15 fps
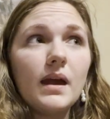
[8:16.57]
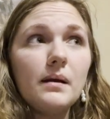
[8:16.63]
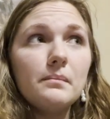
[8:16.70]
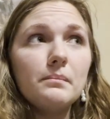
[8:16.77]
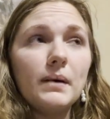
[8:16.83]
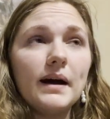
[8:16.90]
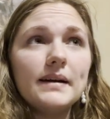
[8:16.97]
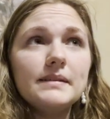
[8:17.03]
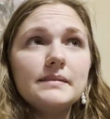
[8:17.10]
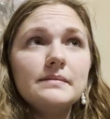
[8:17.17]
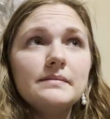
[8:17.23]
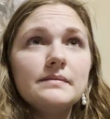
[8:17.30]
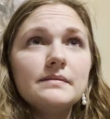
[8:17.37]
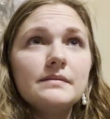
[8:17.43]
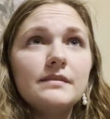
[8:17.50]
but
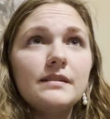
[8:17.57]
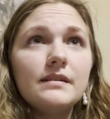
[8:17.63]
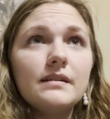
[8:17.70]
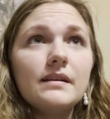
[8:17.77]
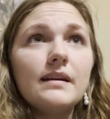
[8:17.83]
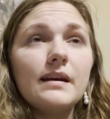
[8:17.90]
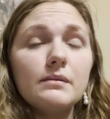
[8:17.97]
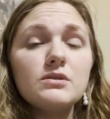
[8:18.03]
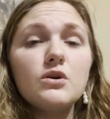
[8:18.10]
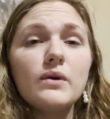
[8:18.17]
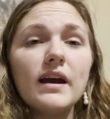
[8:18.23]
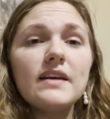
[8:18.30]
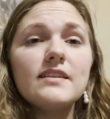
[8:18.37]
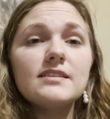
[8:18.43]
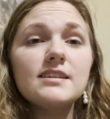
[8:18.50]
it was
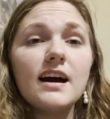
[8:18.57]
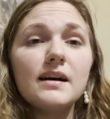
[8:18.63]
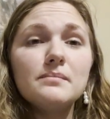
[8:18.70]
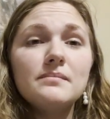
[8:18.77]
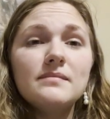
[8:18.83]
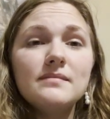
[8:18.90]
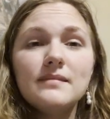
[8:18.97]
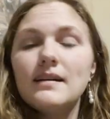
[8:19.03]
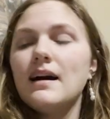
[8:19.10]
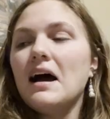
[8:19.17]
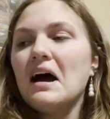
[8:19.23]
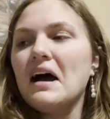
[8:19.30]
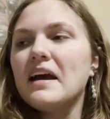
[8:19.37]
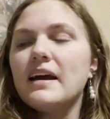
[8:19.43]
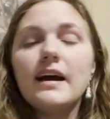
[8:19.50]
okay this time.
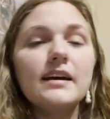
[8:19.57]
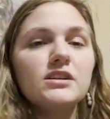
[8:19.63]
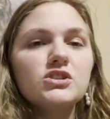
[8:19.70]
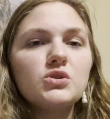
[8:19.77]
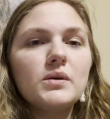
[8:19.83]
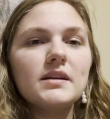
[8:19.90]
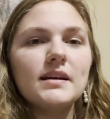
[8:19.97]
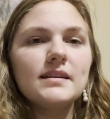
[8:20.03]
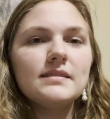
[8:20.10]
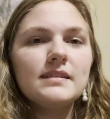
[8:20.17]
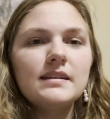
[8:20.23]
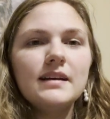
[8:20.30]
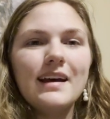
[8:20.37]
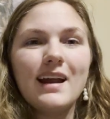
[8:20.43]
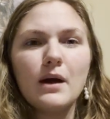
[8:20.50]
I enjoyed it.
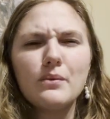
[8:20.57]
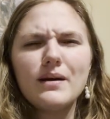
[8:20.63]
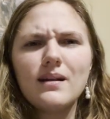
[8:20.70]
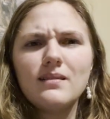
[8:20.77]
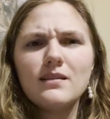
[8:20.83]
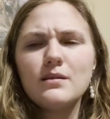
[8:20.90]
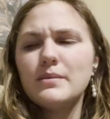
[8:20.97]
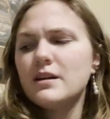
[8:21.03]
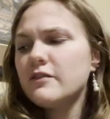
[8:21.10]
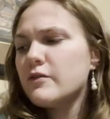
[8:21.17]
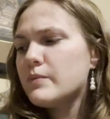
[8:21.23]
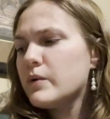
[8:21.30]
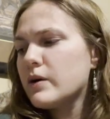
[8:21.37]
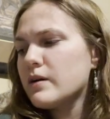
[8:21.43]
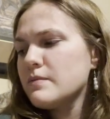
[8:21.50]
And I read a little bit of a
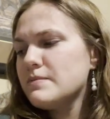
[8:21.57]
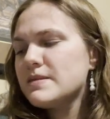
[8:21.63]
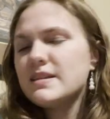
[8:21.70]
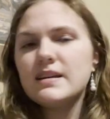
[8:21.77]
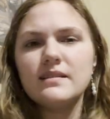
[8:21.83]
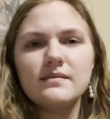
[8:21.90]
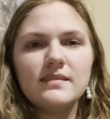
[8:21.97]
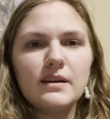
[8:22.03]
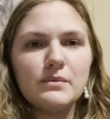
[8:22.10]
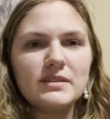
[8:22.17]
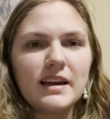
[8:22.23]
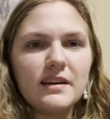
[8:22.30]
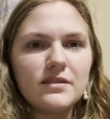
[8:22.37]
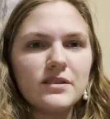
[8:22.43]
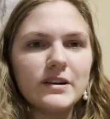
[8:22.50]
book, but then it was
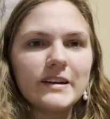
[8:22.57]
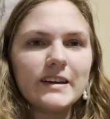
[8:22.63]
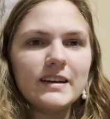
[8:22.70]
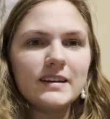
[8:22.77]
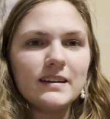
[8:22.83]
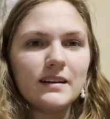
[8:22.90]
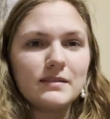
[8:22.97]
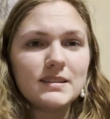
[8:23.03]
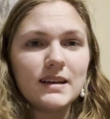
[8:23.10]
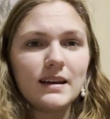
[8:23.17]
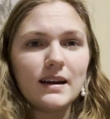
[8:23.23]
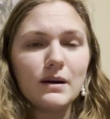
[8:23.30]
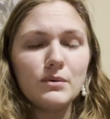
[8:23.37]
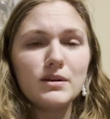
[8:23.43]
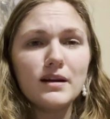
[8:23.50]
8:30 and I was like,
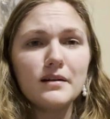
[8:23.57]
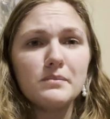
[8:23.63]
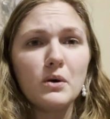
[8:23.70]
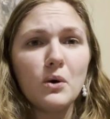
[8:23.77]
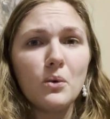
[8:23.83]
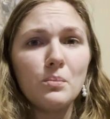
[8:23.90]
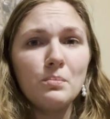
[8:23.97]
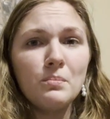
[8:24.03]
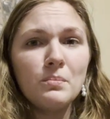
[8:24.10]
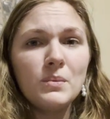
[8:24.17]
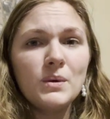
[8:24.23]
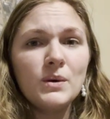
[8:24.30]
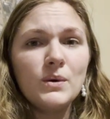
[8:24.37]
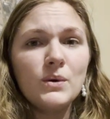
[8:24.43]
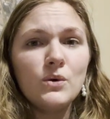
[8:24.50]
I want to come home.
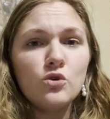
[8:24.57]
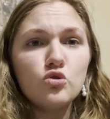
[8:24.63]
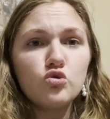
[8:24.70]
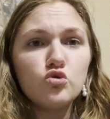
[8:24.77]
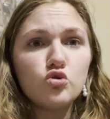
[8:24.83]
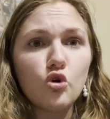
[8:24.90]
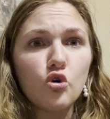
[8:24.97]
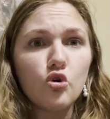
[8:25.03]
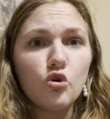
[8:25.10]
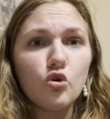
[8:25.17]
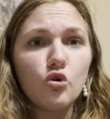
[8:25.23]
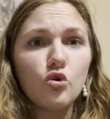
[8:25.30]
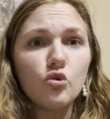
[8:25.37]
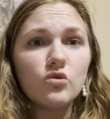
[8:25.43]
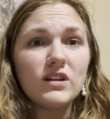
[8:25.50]

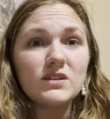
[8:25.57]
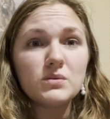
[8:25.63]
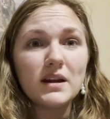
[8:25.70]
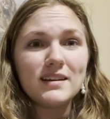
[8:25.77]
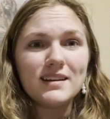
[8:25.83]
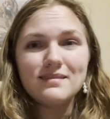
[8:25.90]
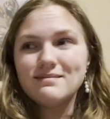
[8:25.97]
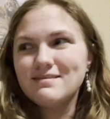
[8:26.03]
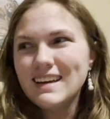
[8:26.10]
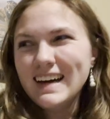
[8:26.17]
So that's what I did.